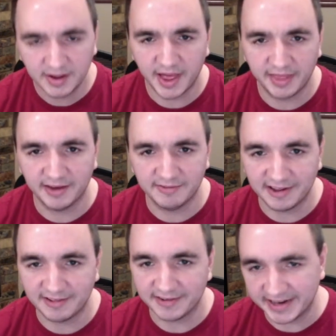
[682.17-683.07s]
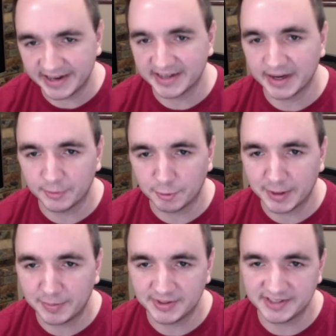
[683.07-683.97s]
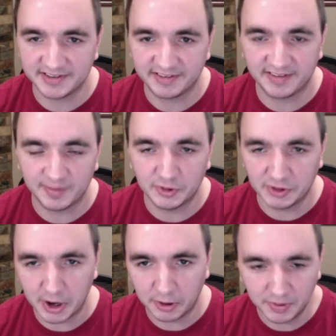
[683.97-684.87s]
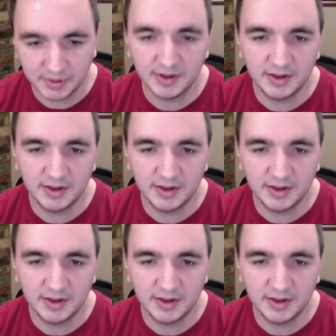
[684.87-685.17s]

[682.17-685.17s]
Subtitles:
and then Realty Income Corp, which is just the symbol O.